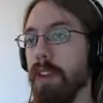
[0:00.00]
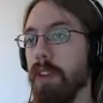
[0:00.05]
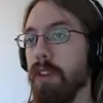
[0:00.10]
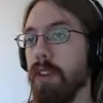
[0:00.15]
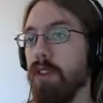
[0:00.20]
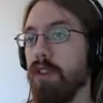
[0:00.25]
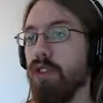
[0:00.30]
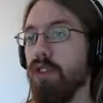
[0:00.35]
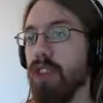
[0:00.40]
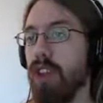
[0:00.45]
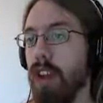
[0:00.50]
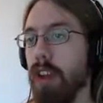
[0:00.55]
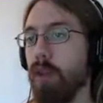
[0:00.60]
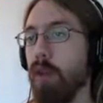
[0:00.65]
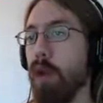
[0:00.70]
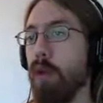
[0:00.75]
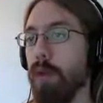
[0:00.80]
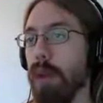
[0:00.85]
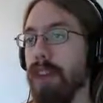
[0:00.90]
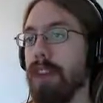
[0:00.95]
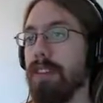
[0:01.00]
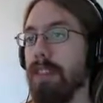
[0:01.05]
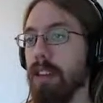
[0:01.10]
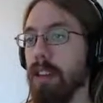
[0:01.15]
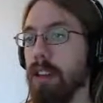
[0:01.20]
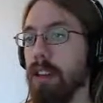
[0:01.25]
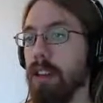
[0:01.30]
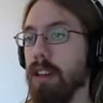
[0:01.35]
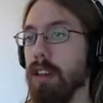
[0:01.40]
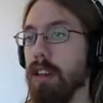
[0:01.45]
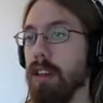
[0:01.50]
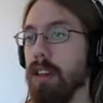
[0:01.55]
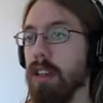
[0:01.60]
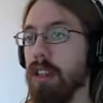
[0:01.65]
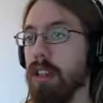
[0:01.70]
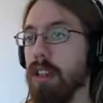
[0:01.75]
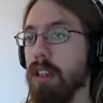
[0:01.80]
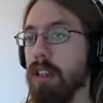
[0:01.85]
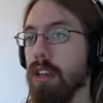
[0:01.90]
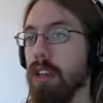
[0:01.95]
There's 0 reason
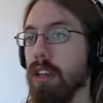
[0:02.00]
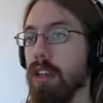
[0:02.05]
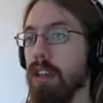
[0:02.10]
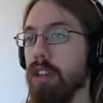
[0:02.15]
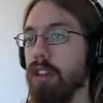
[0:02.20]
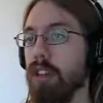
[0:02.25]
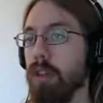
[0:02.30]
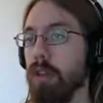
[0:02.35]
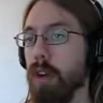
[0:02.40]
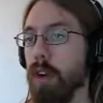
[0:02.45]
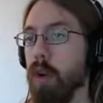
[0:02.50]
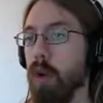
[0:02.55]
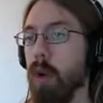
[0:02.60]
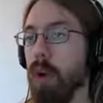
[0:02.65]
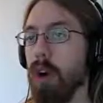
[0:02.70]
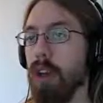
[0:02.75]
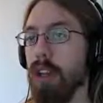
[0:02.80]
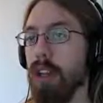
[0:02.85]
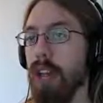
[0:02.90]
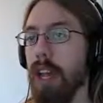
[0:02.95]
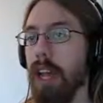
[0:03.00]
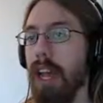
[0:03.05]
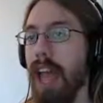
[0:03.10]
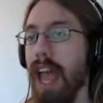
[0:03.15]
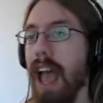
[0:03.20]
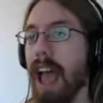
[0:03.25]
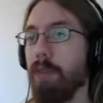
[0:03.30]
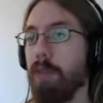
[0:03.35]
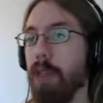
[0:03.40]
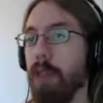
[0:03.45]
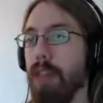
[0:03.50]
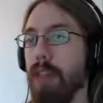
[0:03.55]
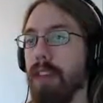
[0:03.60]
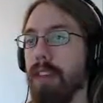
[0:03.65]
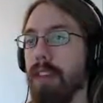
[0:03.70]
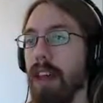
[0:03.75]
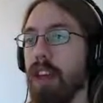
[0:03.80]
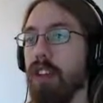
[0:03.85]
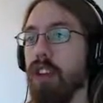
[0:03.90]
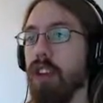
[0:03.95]
to record like half the
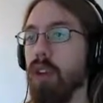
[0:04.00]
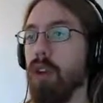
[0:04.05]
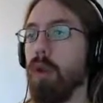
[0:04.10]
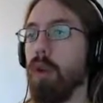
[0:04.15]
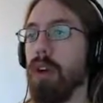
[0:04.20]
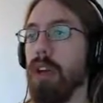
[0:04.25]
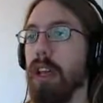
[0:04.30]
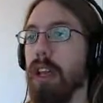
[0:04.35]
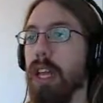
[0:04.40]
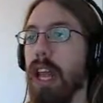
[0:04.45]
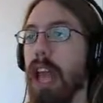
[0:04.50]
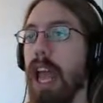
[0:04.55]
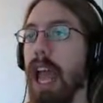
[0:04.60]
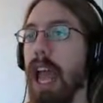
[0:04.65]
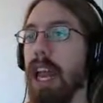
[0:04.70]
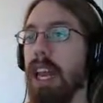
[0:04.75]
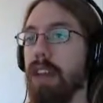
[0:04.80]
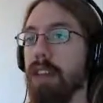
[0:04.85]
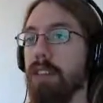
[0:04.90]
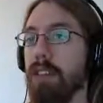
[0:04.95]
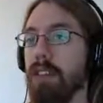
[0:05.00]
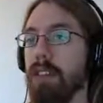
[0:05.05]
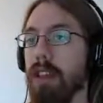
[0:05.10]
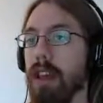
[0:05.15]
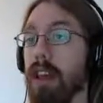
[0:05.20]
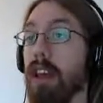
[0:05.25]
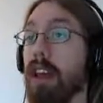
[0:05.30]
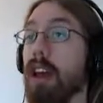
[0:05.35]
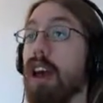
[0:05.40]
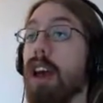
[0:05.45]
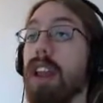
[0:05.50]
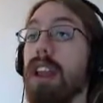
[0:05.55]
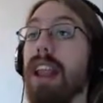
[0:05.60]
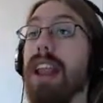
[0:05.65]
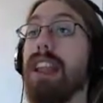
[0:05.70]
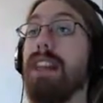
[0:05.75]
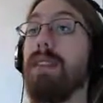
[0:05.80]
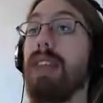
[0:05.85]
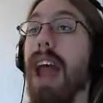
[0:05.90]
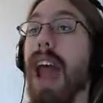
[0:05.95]
things I do in any of these.
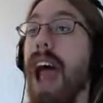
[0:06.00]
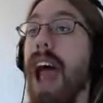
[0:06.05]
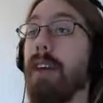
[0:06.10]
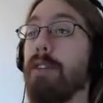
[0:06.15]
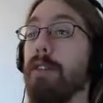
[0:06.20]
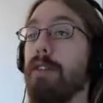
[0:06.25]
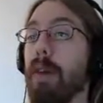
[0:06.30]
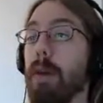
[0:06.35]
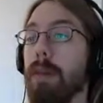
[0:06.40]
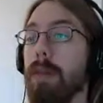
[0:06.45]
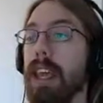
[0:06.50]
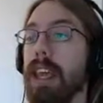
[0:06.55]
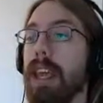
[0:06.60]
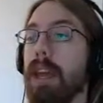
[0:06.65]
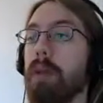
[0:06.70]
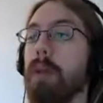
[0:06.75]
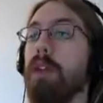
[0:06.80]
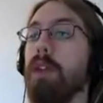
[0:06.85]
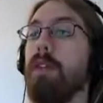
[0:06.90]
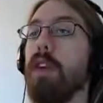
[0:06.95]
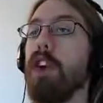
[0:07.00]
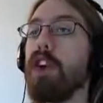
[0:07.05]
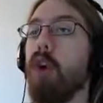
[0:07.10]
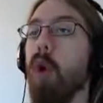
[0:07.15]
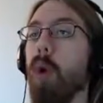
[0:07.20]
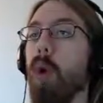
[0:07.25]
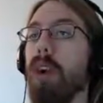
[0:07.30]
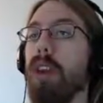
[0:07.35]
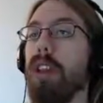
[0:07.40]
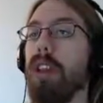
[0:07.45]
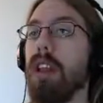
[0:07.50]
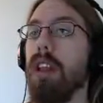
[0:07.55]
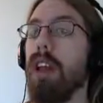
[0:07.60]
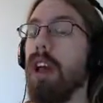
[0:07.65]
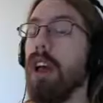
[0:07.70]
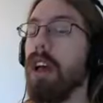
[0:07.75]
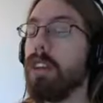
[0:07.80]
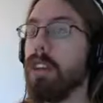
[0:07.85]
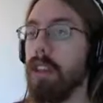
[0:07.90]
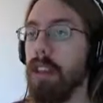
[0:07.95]
Not even half of them. Like, it would record,
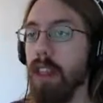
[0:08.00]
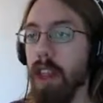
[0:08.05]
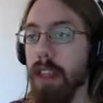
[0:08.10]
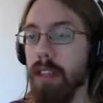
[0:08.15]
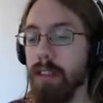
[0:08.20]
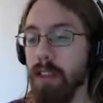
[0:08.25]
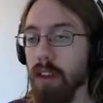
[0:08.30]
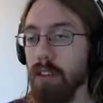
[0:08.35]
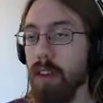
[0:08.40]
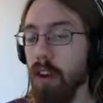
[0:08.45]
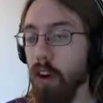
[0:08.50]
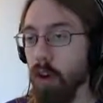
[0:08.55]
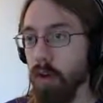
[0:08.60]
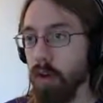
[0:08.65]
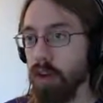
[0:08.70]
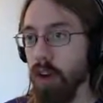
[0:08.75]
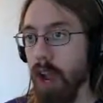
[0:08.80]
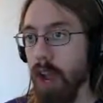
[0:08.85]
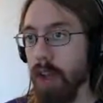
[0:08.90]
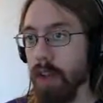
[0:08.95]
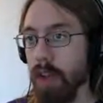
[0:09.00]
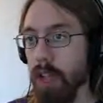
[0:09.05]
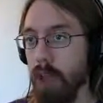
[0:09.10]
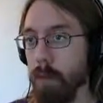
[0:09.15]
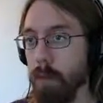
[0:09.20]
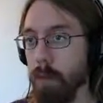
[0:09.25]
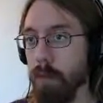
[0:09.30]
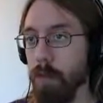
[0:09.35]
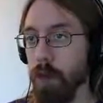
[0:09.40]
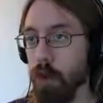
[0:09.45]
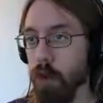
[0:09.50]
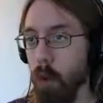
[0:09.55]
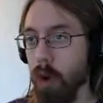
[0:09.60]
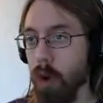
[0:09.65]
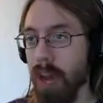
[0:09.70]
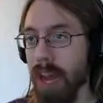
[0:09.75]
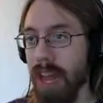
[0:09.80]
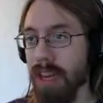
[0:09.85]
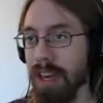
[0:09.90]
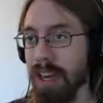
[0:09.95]
see, like Sunset Overdrive, it would
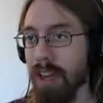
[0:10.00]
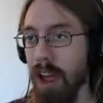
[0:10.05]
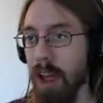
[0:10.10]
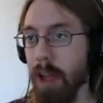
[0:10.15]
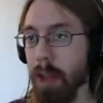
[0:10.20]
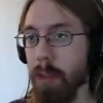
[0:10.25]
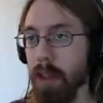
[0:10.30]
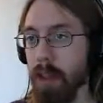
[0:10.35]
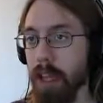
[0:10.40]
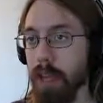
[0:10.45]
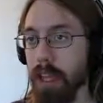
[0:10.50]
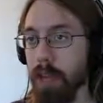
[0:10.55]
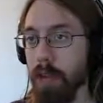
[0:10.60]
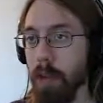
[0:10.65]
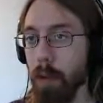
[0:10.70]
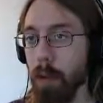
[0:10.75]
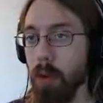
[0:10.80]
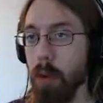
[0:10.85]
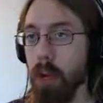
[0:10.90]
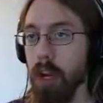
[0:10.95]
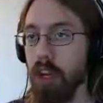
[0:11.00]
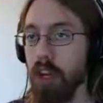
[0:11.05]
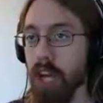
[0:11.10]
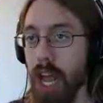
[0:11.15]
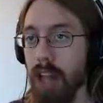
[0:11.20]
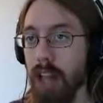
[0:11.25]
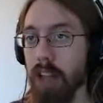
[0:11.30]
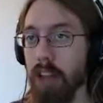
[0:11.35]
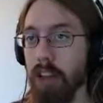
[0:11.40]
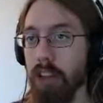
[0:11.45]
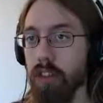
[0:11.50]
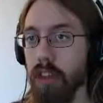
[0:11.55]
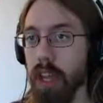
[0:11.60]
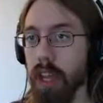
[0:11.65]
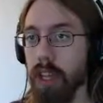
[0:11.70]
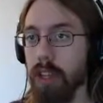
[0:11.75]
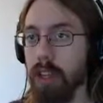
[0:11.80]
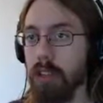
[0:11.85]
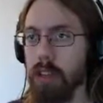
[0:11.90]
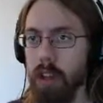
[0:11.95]
record anytime, like if I'm doing a challenge,
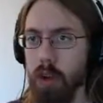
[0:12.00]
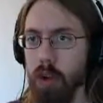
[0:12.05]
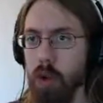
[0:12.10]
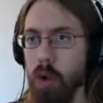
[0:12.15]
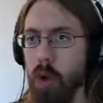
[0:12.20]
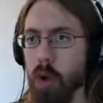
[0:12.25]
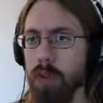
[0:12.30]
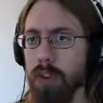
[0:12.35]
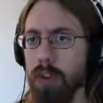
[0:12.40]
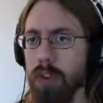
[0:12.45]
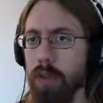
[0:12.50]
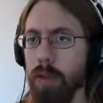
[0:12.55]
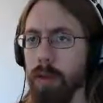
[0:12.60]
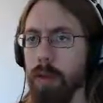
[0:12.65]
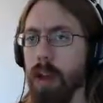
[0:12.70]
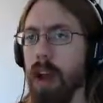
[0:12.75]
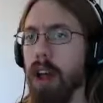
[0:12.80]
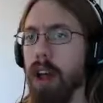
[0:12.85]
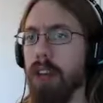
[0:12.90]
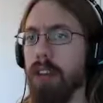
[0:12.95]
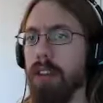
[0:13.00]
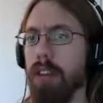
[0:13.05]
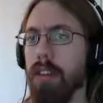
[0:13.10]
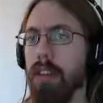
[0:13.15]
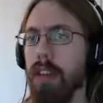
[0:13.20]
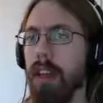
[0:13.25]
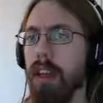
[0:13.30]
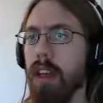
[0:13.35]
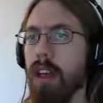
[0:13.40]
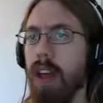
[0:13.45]
like, gold, silver, bronze.